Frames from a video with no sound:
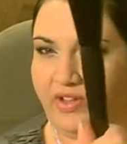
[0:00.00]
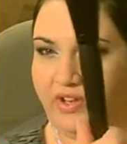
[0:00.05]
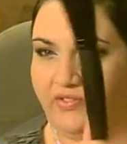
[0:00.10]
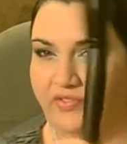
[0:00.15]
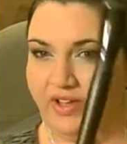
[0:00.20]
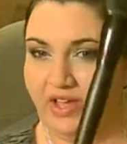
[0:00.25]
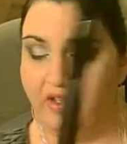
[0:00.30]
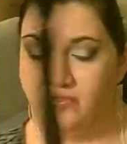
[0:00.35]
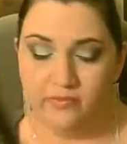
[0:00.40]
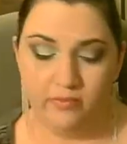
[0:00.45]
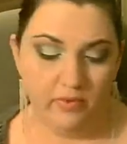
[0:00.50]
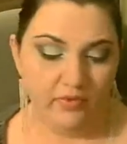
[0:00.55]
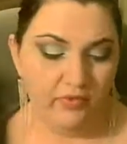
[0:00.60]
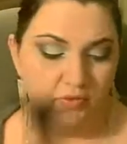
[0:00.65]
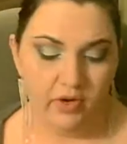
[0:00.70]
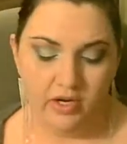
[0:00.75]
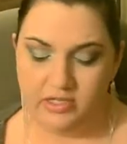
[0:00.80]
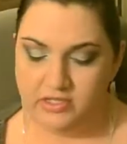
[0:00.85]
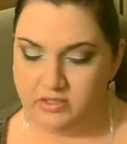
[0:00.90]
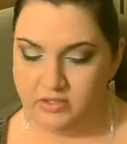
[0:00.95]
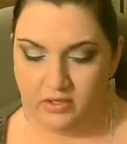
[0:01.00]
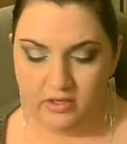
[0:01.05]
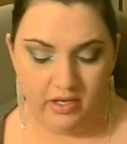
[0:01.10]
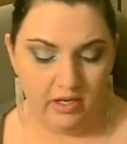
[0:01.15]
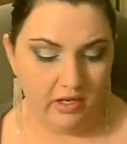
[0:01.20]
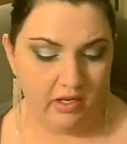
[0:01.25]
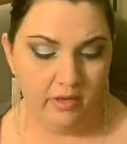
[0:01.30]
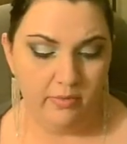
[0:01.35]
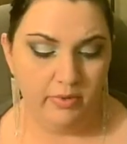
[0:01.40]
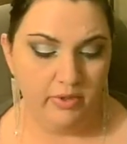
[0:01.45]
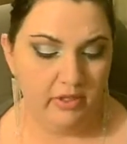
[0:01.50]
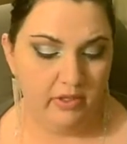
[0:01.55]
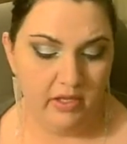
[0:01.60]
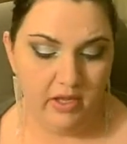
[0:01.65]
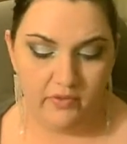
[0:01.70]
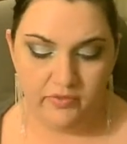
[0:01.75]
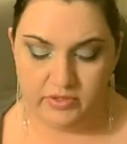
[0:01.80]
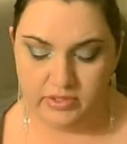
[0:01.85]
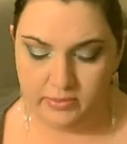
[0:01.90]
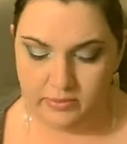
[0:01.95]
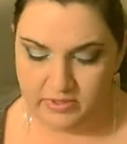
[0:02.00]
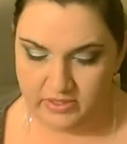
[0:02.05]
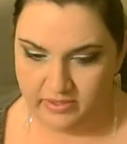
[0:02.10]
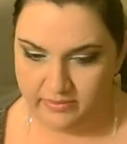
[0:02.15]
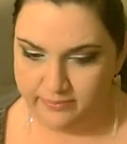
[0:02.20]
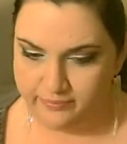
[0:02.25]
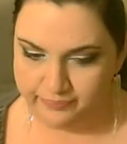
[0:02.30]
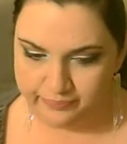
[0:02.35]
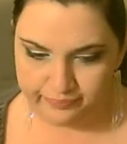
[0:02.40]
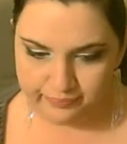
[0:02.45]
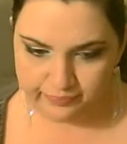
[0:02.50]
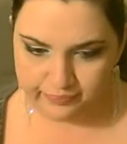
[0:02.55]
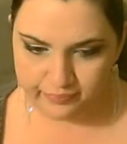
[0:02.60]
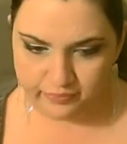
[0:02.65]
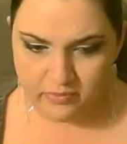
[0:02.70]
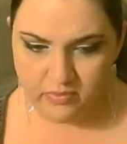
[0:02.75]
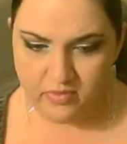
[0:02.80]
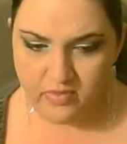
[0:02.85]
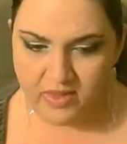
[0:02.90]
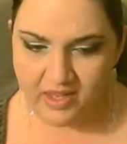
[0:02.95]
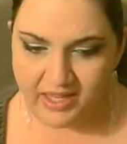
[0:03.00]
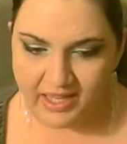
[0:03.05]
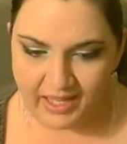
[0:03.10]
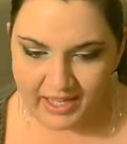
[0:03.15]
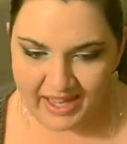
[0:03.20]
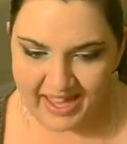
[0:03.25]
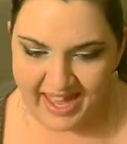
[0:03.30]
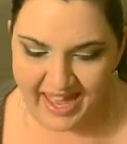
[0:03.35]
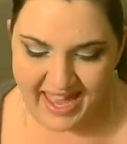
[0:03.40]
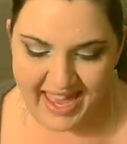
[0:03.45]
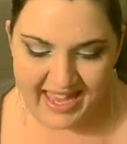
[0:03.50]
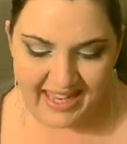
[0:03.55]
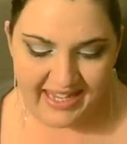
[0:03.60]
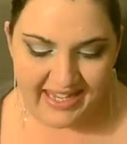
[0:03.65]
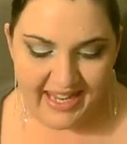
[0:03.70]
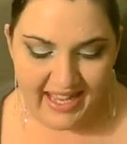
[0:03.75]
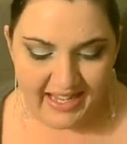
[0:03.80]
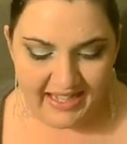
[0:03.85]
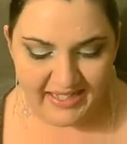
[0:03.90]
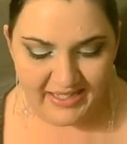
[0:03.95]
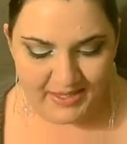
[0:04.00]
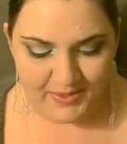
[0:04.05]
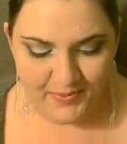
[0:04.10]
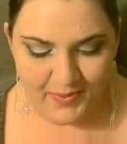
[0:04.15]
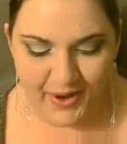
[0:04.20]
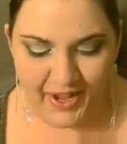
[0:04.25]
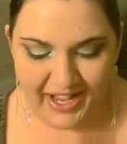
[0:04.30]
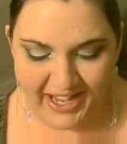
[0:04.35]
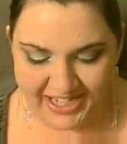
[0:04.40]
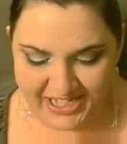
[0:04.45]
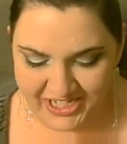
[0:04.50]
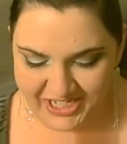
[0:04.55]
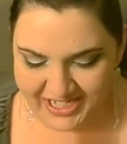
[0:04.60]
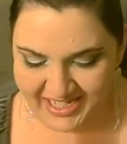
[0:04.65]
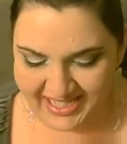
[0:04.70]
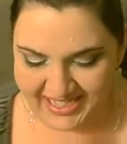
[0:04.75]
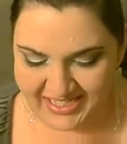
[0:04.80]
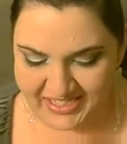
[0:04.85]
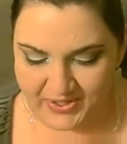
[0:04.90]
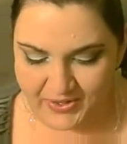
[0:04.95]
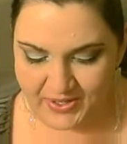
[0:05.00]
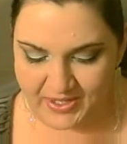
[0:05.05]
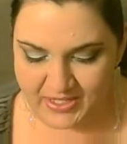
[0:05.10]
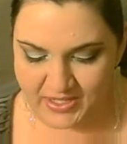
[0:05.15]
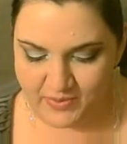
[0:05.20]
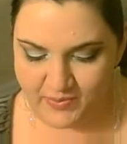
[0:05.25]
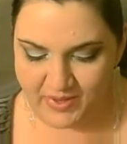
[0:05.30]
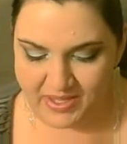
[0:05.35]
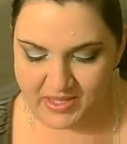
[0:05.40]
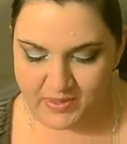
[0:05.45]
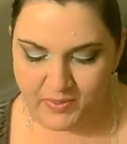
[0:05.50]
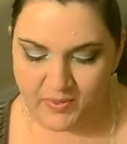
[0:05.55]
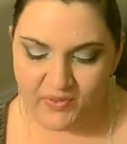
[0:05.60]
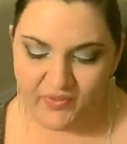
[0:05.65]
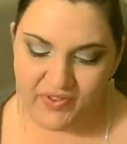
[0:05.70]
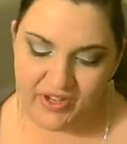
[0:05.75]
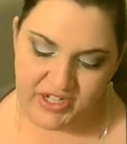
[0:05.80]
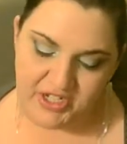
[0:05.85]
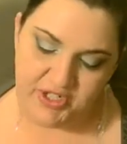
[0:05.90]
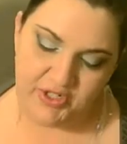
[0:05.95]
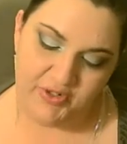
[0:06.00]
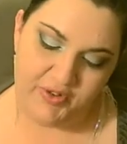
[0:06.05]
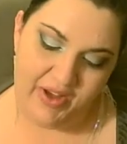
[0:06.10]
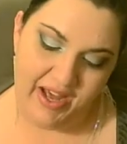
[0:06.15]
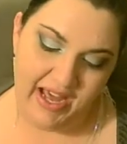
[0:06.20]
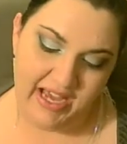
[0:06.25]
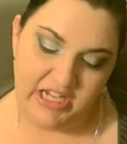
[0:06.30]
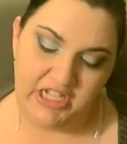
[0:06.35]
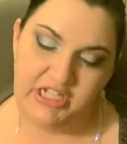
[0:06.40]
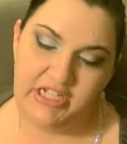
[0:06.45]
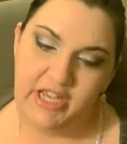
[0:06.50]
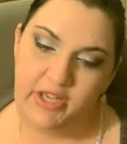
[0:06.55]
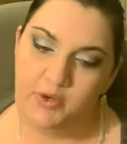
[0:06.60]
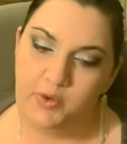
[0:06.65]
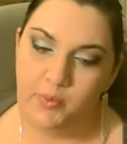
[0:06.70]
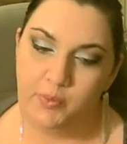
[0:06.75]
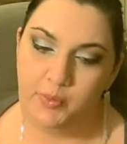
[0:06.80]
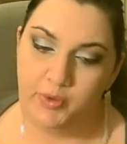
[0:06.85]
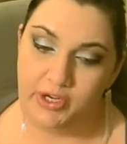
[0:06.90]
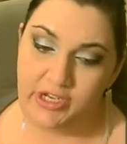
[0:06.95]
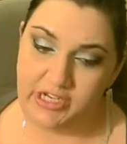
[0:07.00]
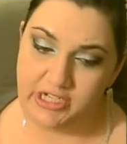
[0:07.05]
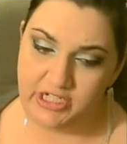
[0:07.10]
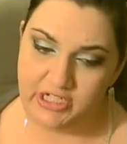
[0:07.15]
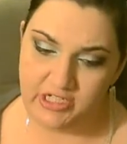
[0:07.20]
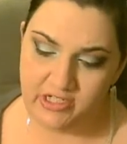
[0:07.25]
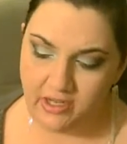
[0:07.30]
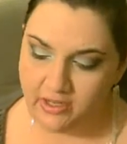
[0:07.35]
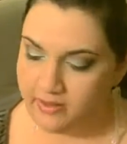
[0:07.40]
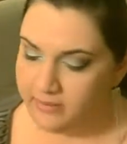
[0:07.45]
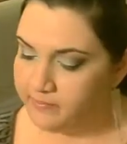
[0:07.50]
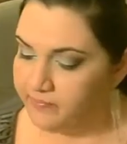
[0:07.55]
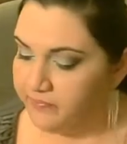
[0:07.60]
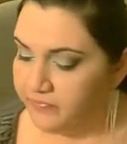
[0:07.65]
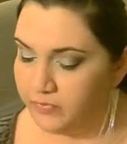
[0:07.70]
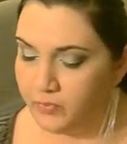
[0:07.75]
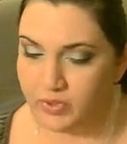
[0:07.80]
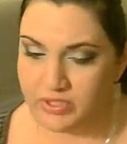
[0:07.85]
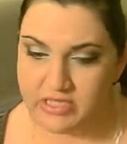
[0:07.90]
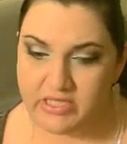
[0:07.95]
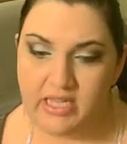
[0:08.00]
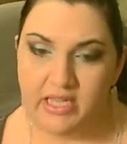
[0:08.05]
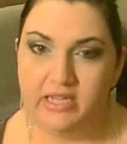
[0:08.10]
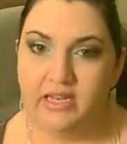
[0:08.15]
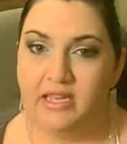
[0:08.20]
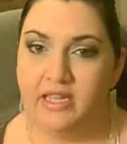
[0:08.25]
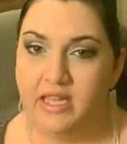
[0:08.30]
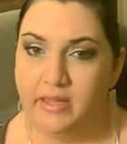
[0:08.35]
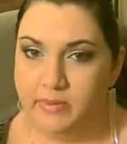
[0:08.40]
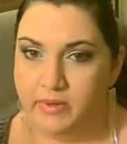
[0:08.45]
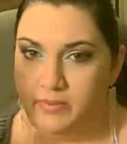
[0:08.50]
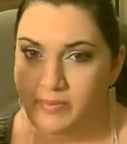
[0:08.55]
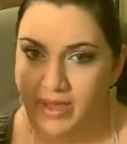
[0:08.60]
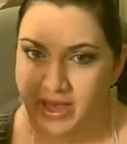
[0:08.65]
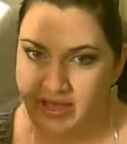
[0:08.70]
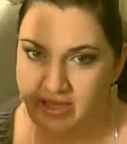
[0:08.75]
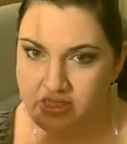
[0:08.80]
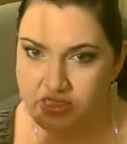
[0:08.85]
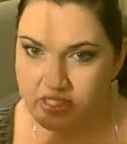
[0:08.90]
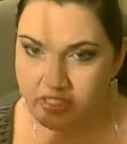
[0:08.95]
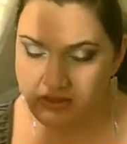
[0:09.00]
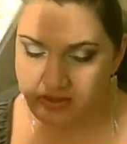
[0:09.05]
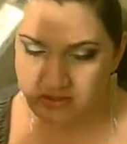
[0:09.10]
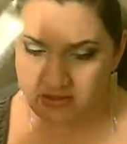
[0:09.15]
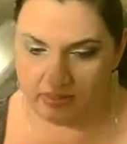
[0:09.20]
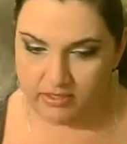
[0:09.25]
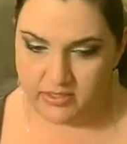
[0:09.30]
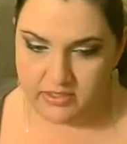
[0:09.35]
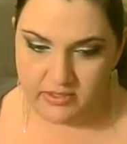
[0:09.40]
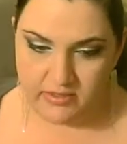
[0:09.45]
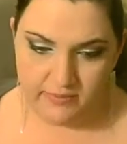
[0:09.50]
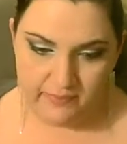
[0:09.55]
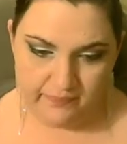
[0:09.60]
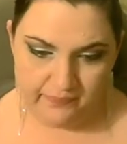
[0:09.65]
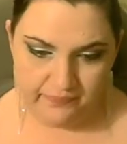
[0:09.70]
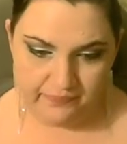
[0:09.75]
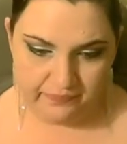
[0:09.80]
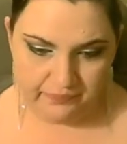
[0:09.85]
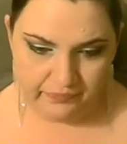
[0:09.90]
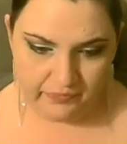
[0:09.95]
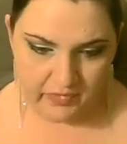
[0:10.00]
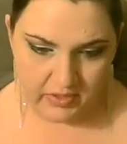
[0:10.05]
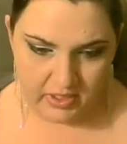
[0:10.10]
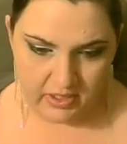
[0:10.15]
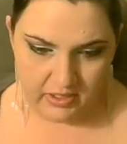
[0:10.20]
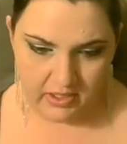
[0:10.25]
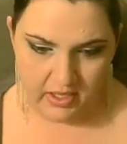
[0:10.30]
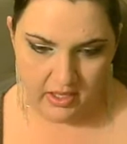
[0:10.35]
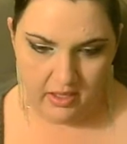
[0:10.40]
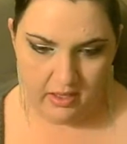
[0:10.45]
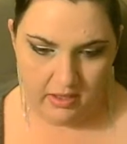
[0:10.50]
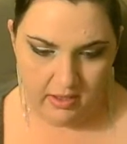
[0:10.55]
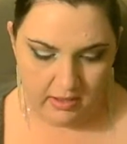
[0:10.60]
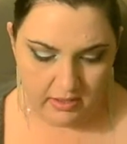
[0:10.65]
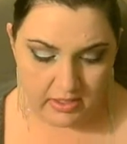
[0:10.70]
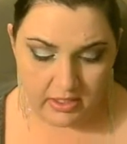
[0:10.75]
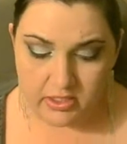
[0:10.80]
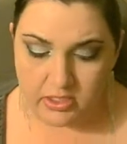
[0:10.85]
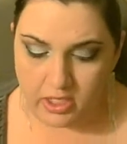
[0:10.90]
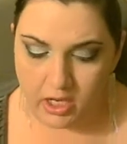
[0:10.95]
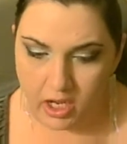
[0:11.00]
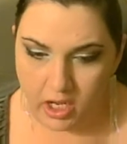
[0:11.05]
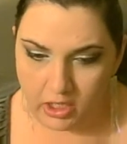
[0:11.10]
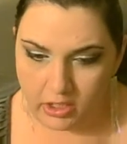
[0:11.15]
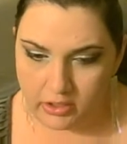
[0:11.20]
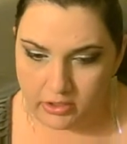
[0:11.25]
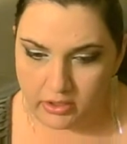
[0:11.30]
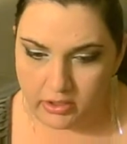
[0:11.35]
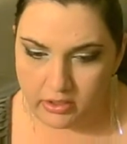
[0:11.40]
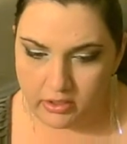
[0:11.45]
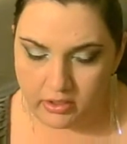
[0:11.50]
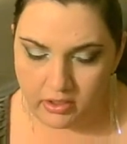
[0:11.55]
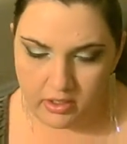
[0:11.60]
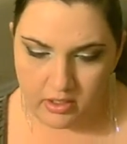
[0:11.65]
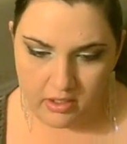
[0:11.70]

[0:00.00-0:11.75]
out of 5 before I start getting completely off subject. Next brush is going to be the professional eyeshadow brush. Once again, it came in a package like this. It's $1.